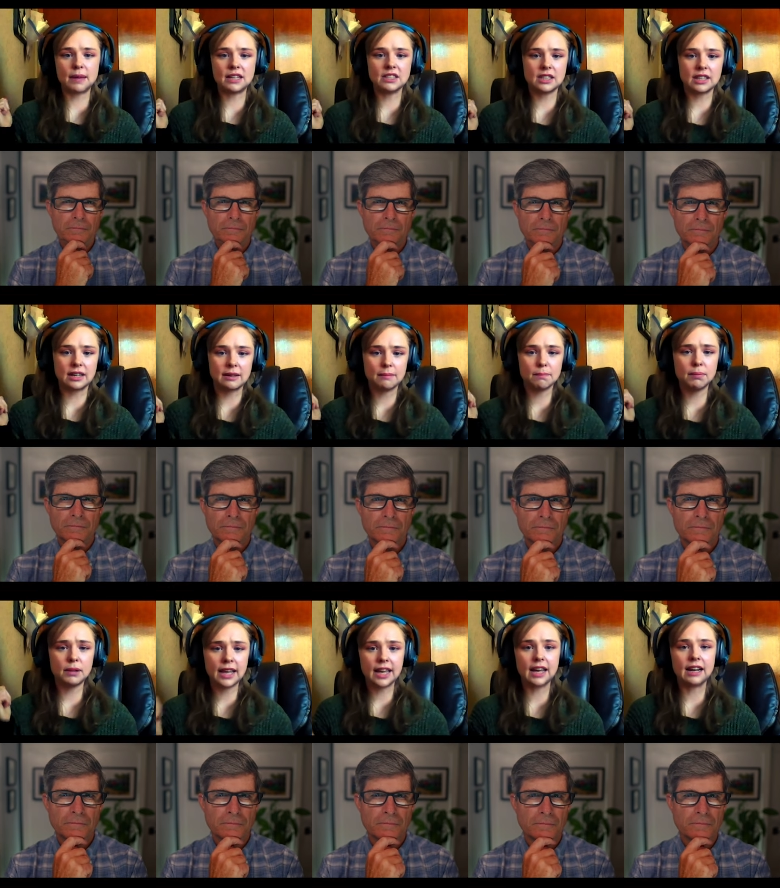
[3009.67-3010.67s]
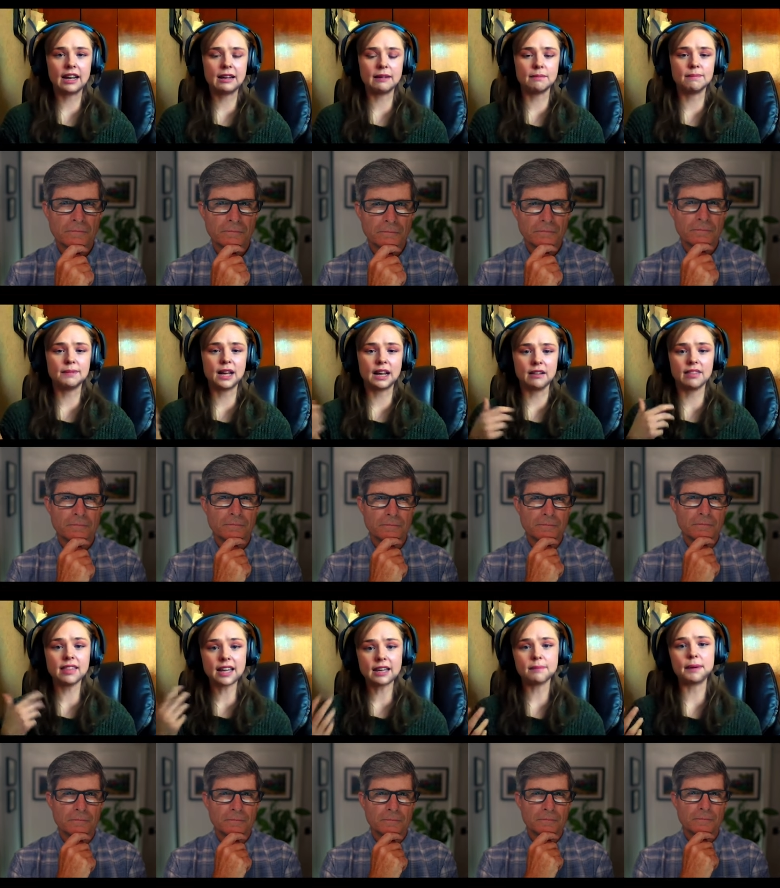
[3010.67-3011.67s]
Speaker 1: mentally plan and, and
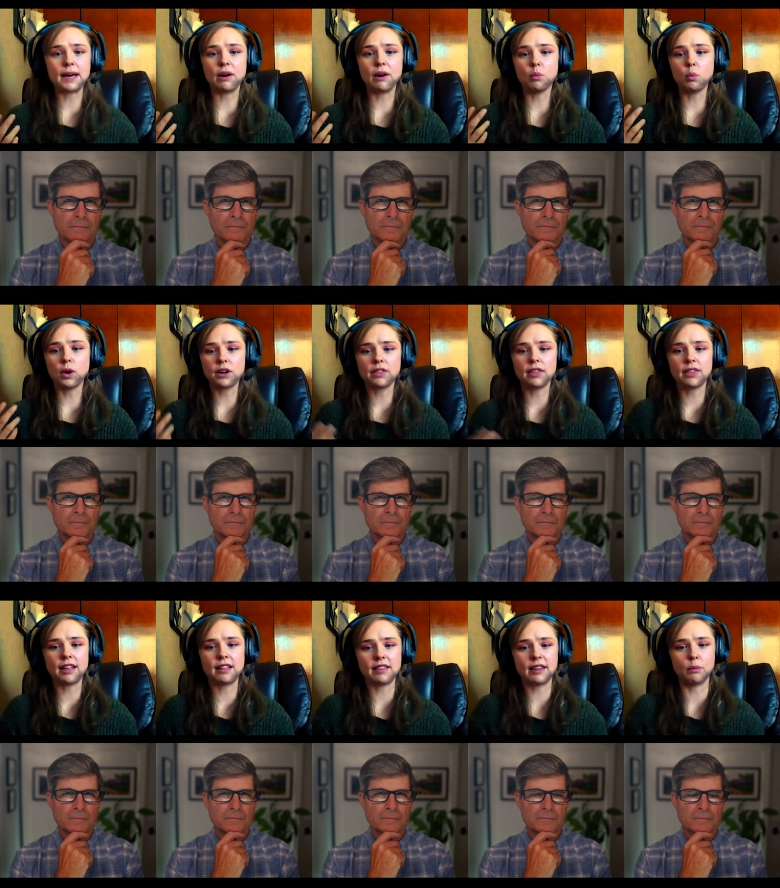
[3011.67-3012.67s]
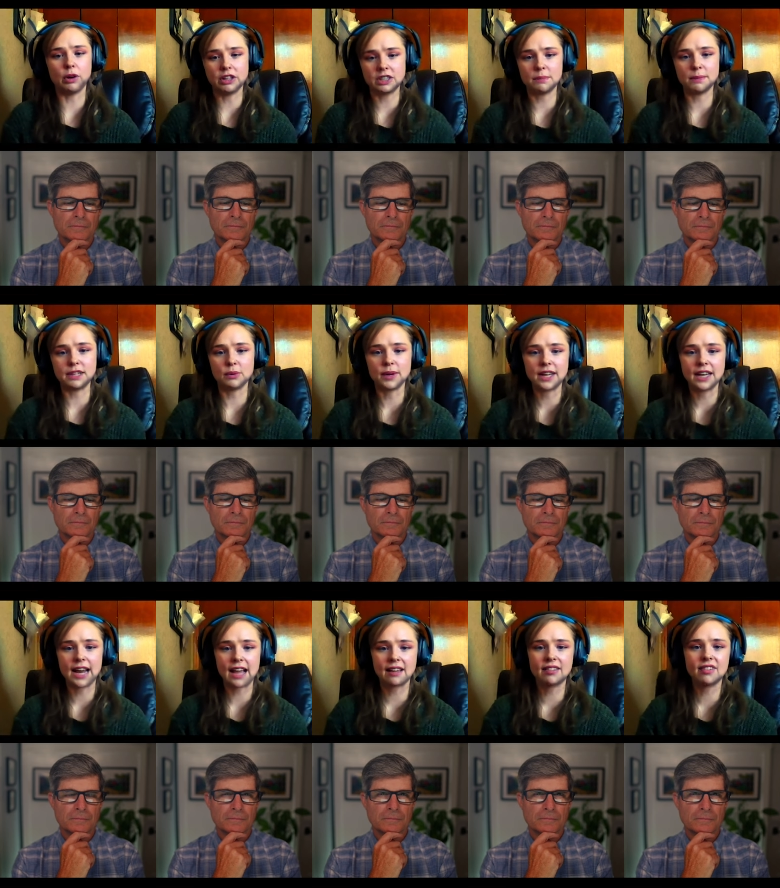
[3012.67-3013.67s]
think about what are the things they want to be doing
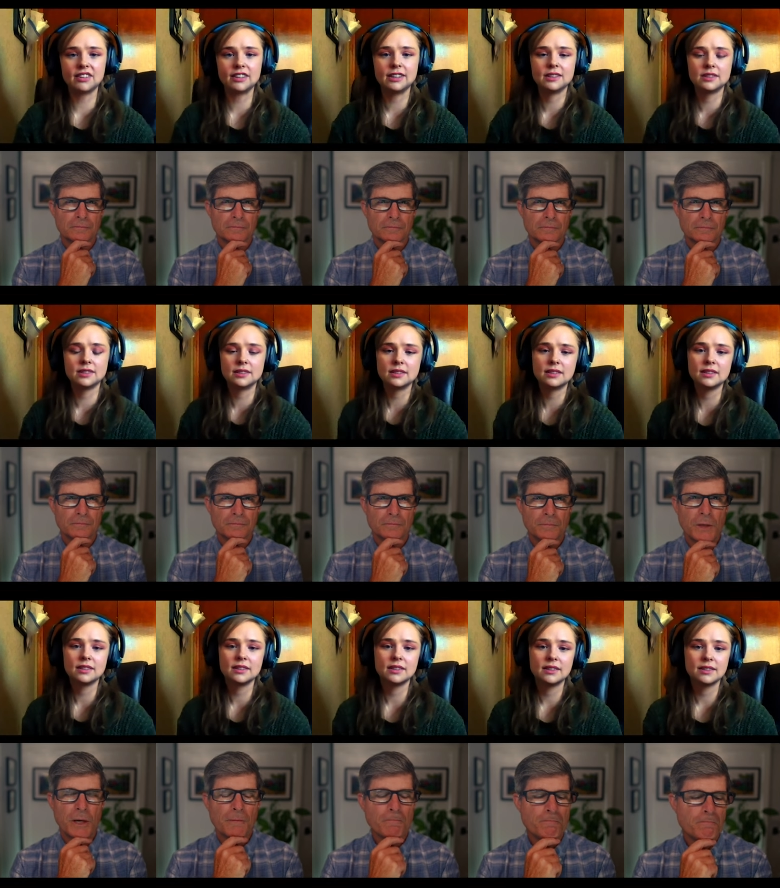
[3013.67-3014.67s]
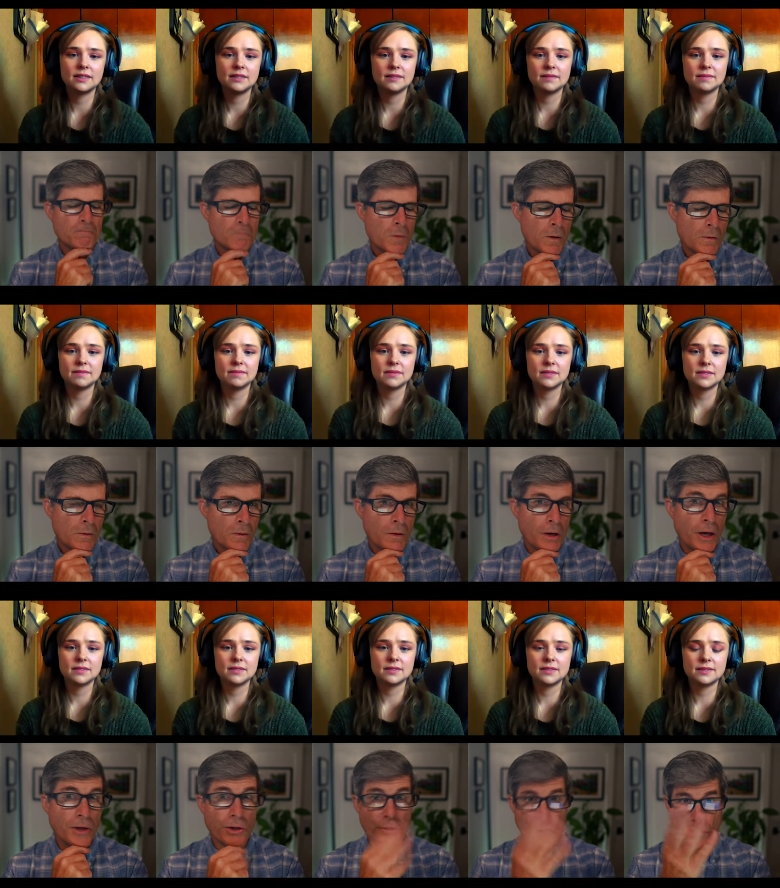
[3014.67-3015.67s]
next. Yeah.
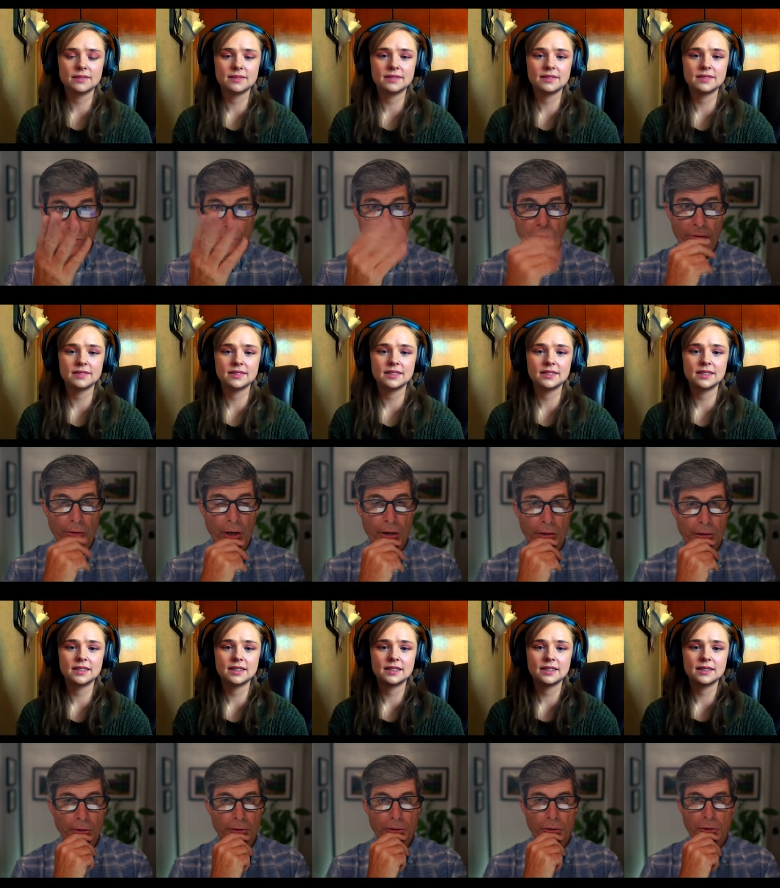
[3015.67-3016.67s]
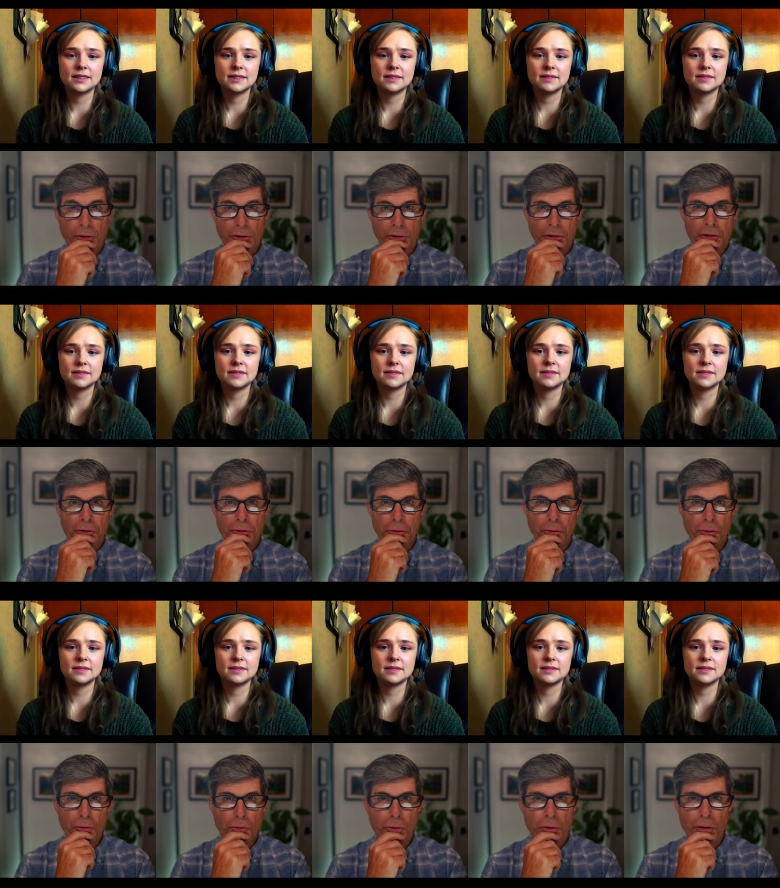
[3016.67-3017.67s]
Speaker 2: And you sort of uh, alluded
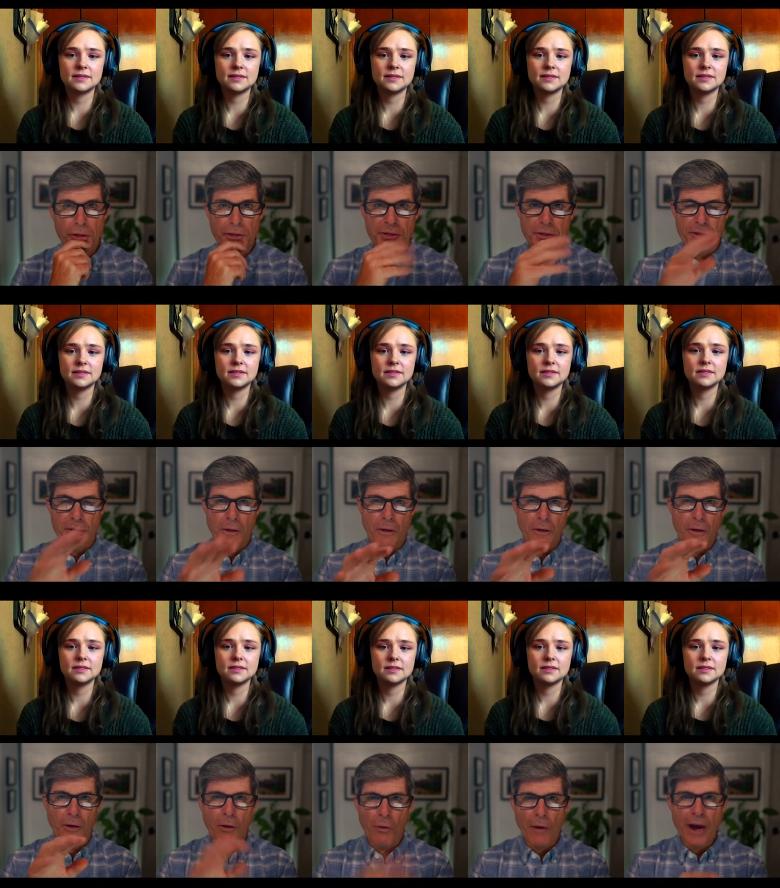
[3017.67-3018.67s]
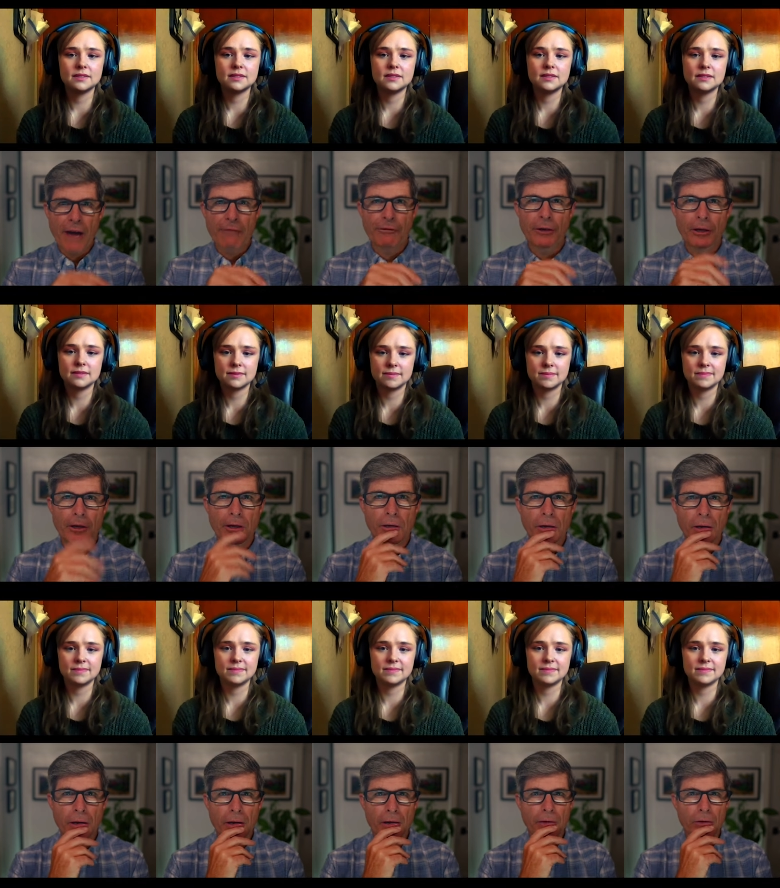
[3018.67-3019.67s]
to this uh, graphic
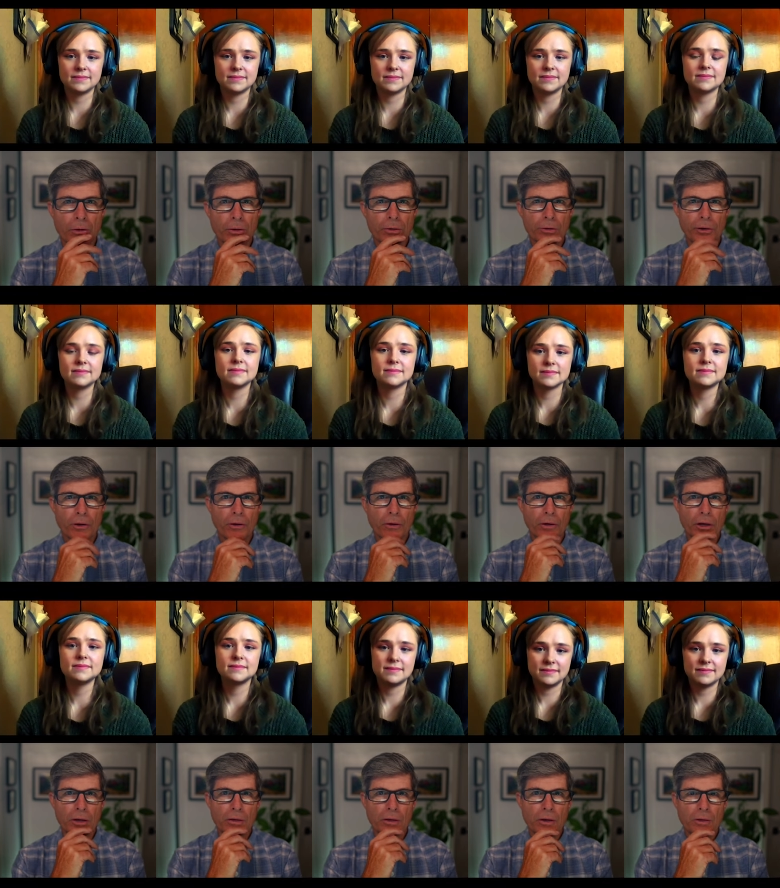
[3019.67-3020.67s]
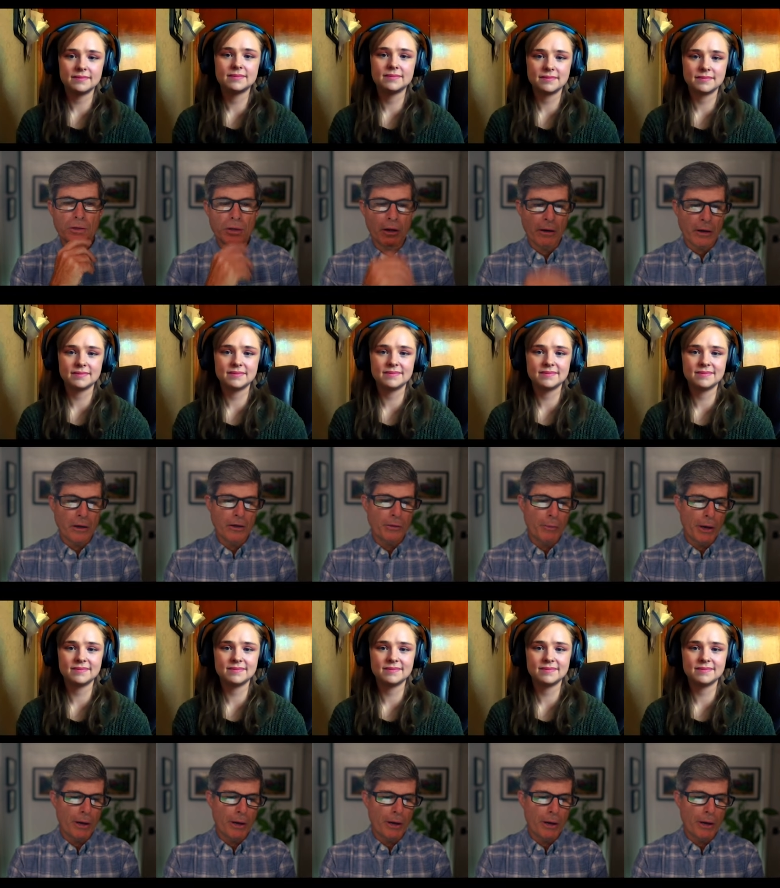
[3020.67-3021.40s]
uh, earlier in, in talking